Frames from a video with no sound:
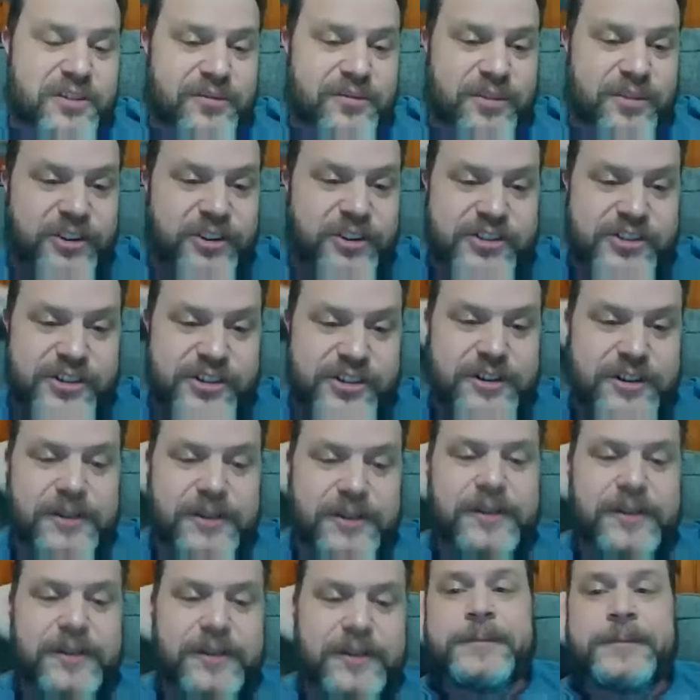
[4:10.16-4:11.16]
for
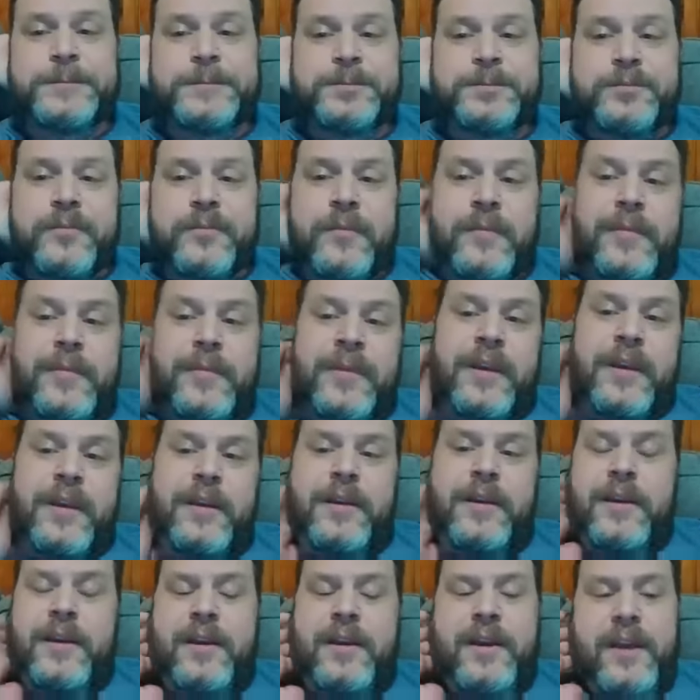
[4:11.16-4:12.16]
sure.
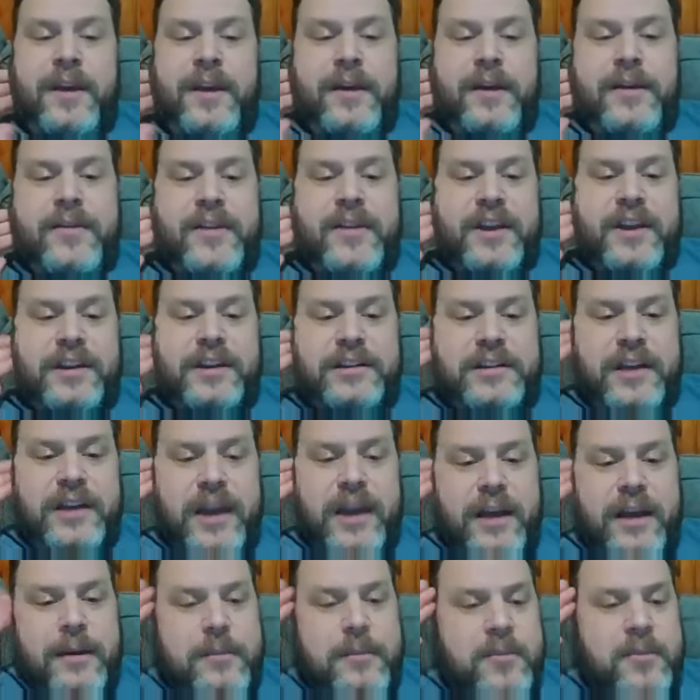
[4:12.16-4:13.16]
And then
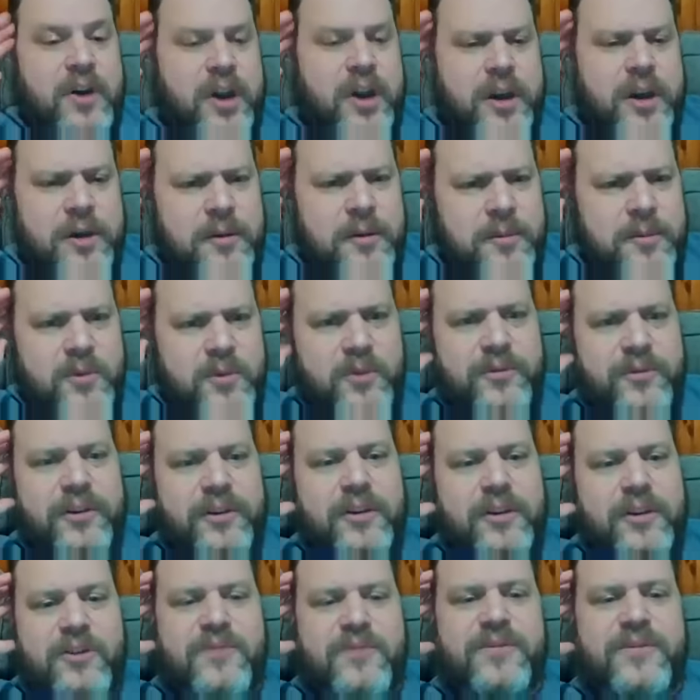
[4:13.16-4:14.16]

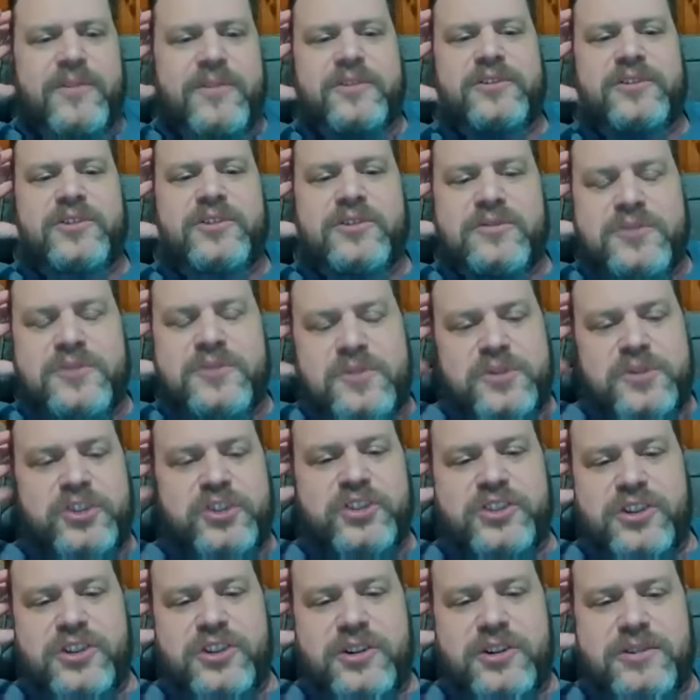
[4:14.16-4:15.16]
moving over to
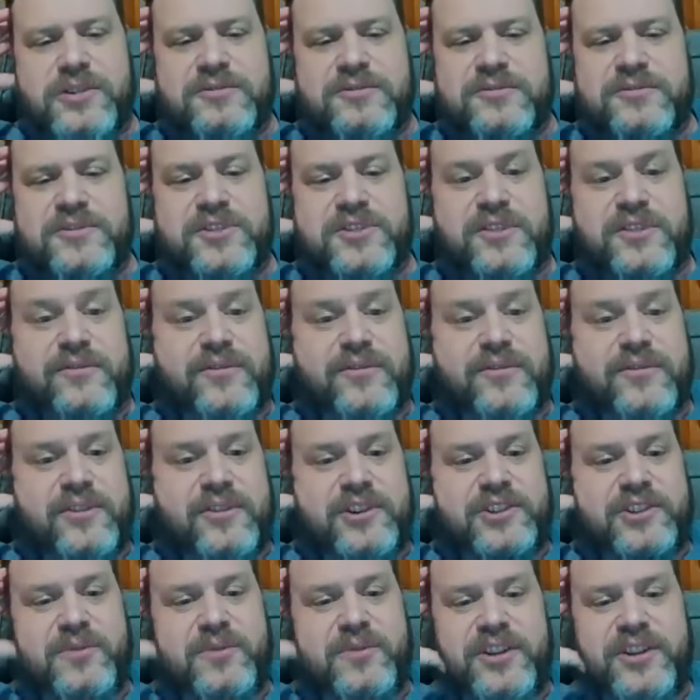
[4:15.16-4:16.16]
shows. The
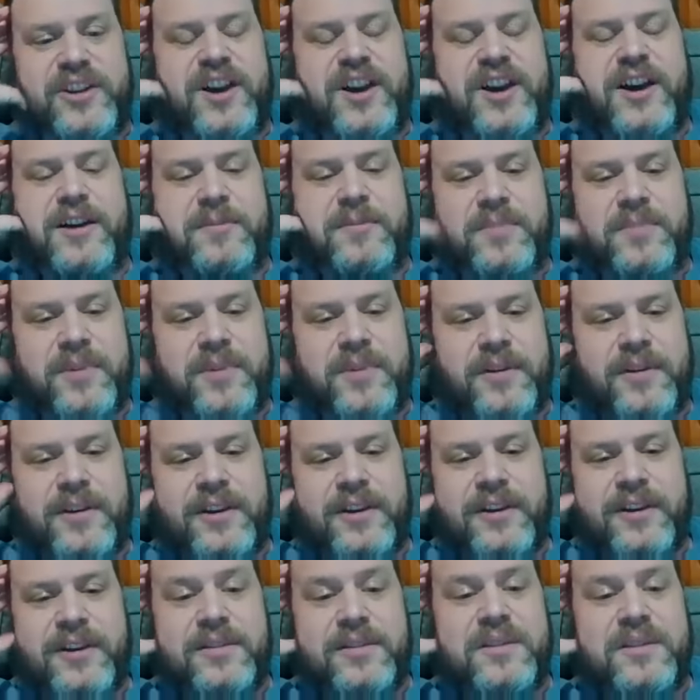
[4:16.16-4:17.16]
first one up,
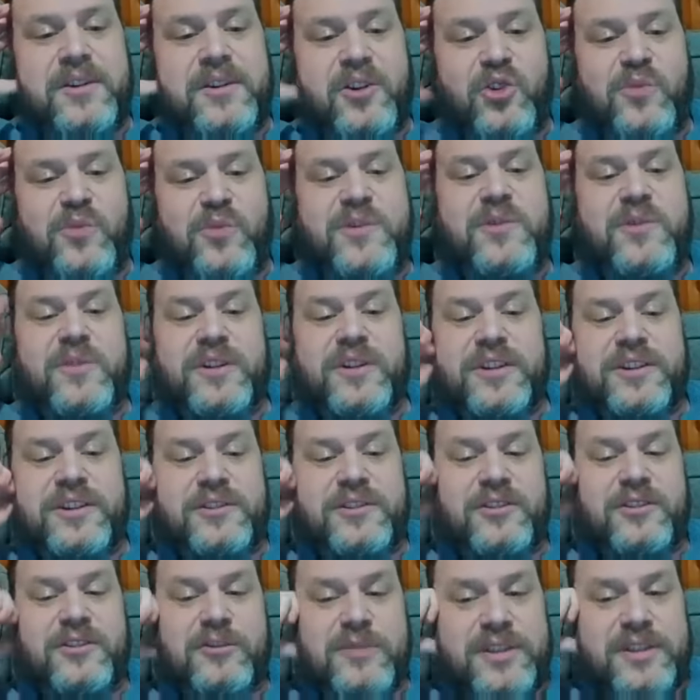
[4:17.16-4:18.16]
the Obi-Wan
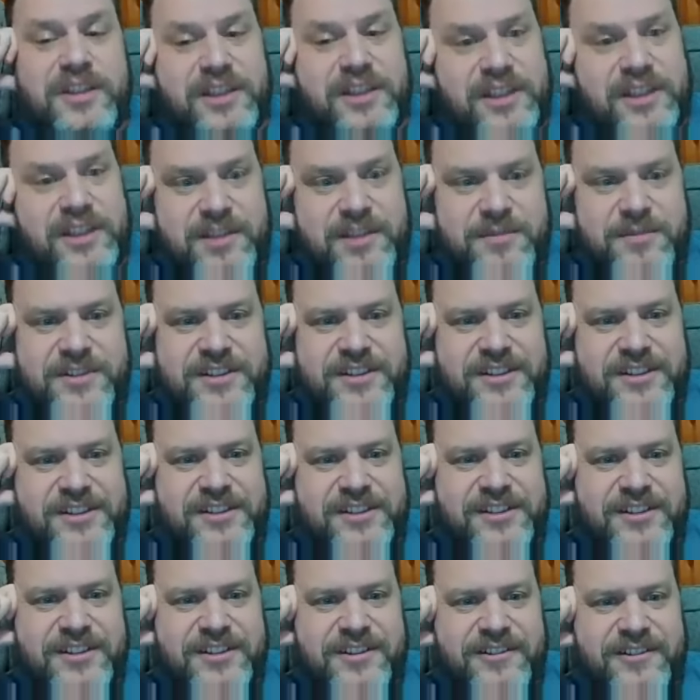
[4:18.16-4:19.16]
Kenobi limited
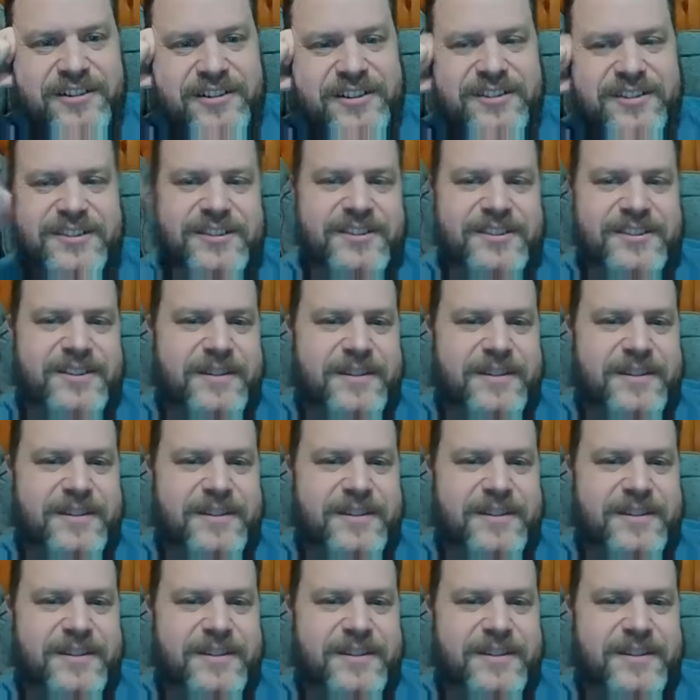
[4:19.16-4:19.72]
series.